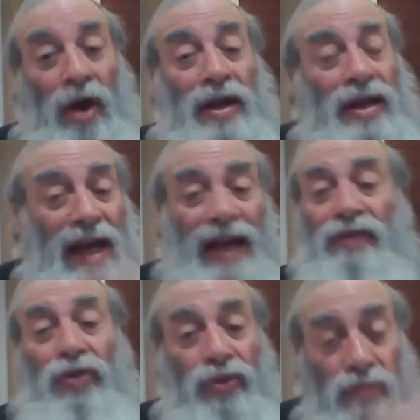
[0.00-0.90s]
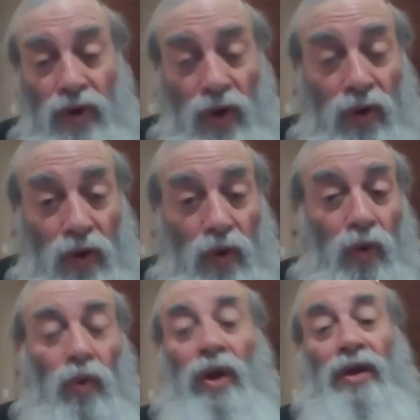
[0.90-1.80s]
not
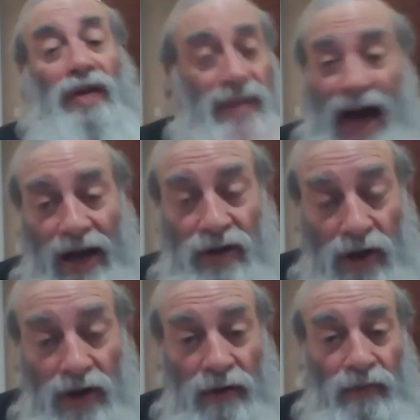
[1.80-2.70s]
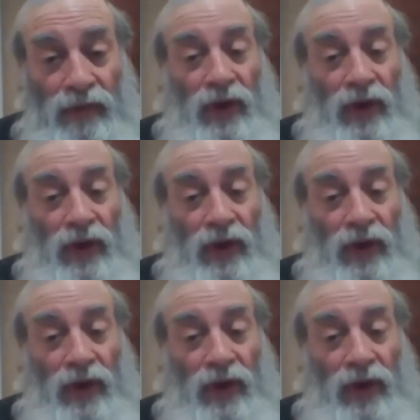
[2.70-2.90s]
through the doctor,